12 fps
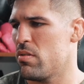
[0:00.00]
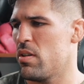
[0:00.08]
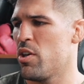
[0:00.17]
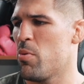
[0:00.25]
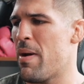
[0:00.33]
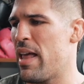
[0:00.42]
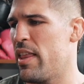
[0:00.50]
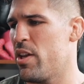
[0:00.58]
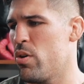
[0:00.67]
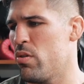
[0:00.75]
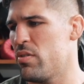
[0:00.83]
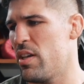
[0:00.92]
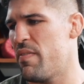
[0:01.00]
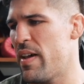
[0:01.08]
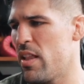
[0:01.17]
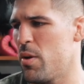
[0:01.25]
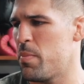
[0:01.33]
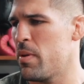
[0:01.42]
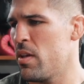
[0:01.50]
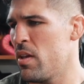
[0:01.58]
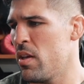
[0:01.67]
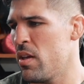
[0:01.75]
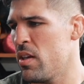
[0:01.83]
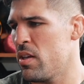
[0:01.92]
little by little, develop,
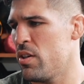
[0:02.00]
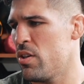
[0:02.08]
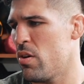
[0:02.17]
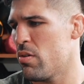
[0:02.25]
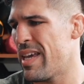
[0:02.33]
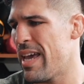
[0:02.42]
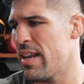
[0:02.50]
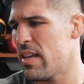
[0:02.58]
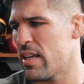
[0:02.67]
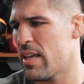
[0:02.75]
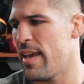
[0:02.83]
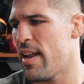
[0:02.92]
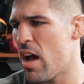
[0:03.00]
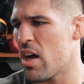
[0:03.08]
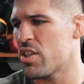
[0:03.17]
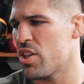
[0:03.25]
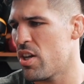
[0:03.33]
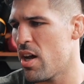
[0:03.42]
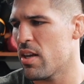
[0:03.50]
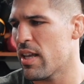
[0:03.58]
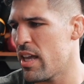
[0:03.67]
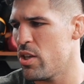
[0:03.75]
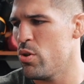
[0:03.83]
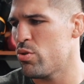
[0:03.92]
you know, get octagon,
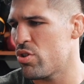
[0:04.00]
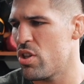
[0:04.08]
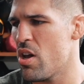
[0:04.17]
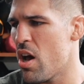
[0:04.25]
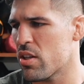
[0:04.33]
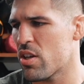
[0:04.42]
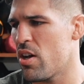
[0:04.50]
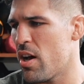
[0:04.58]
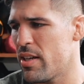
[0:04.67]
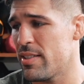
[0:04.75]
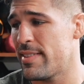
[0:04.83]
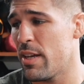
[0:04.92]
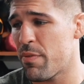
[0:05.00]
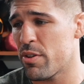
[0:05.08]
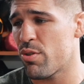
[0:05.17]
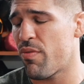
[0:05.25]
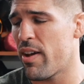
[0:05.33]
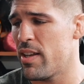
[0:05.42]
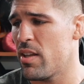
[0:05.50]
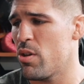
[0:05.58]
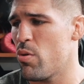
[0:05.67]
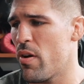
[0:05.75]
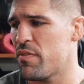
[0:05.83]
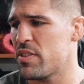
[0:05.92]
get used to the octagon. It's different to fight in
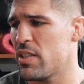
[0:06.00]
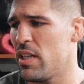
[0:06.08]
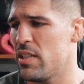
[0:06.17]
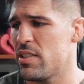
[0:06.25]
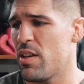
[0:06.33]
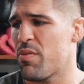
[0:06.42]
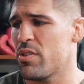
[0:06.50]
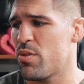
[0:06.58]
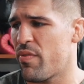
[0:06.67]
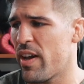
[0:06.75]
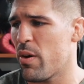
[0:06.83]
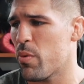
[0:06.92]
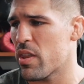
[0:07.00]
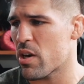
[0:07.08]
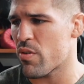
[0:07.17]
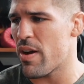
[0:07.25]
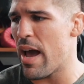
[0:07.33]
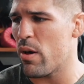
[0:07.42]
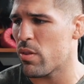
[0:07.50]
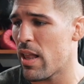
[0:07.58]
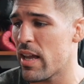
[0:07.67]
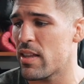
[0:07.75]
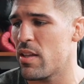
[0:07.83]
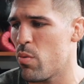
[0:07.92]
the UFC. It's different to fight with a crowd
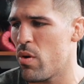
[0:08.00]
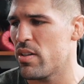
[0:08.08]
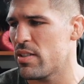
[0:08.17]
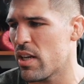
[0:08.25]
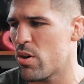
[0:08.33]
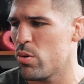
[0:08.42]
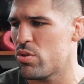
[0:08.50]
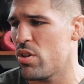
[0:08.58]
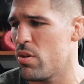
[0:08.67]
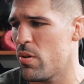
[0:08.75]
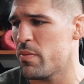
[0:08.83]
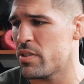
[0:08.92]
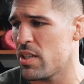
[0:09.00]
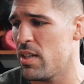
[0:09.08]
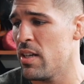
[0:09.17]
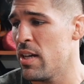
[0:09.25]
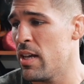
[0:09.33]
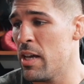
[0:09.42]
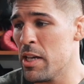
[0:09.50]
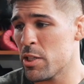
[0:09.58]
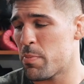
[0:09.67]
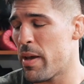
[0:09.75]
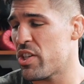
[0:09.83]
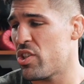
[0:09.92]
like the ones that go to the UFC.
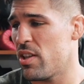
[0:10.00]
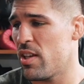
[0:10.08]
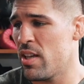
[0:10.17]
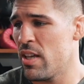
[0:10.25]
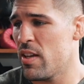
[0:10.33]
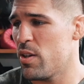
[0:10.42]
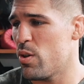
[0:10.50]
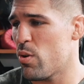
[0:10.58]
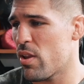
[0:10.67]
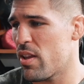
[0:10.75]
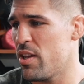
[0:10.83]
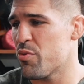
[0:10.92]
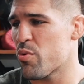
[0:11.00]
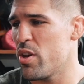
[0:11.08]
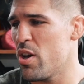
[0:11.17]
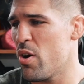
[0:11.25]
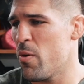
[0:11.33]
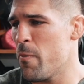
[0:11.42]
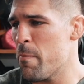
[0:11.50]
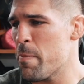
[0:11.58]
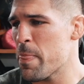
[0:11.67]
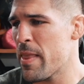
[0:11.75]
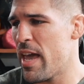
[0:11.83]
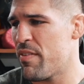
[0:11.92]
Especially, you know, in Rio,
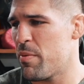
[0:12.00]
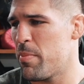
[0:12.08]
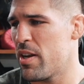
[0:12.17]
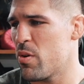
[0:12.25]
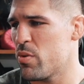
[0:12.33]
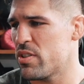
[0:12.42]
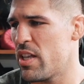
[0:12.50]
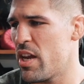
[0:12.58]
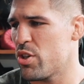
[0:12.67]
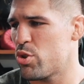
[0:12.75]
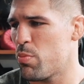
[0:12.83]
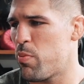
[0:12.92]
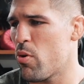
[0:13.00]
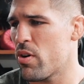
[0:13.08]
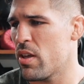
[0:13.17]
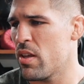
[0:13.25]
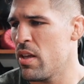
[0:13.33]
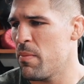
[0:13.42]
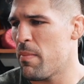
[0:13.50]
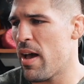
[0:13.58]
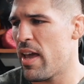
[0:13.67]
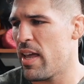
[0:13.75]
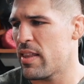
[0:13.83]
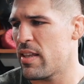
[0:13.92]
everybody was there supporting
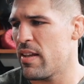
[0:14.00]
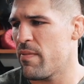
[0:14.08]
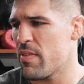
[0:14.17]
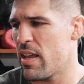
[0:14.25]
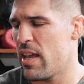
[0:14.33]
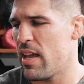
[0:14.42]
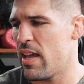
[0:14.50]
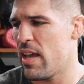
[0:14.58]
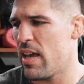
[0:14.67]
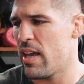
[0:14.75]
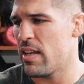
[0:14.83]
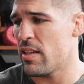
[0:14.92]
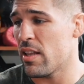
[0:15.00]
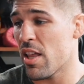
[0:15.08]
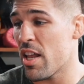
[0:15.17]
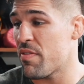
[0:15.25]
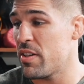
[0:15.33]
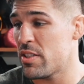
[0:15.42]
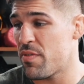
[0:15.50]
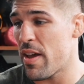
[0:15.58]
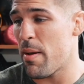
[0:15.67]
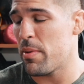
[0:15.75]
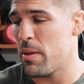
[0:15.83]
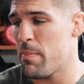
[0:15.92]
Marreta and a lot of his
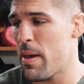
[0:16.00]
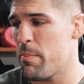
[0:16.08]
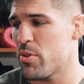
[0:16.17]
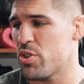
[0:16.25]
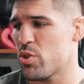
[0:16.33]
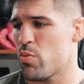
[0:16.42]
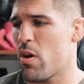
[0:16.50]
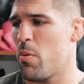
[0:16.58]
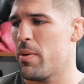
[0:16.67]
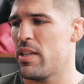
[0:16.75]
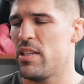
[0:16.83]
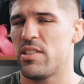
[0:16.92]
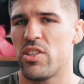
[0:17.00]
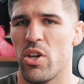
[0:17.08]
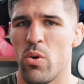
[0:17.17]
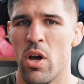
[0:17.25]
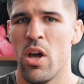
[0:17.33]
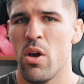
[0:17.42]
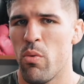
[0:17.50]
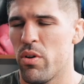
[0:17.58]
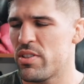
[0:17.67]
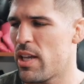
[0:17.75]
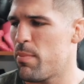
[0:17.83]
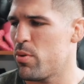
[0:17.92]
family members as well. But he still
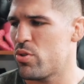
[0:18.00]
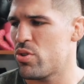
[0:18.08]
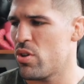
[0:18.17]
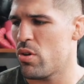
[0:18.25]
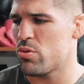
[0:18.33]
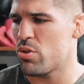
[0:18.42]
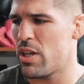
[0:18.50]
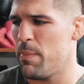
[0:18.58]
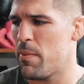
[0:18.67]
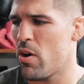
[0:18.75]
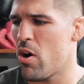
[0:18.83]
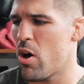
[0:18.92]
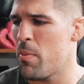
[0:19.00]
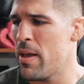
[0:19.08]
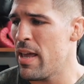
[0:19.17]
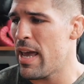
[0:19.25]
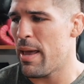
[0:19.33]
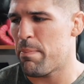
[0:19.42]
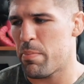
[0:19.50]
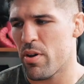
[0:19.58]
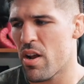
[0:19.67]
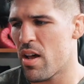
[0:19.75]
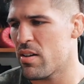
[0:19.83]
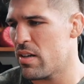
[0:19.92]
was able to, you know, to keep calm and put
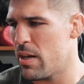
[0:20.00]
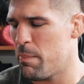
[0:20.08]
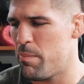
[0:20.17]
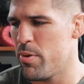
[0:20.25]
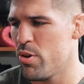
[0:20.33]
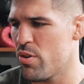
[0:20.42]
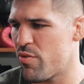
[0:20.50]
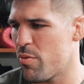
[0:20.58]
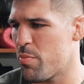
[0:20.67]
on a beautiful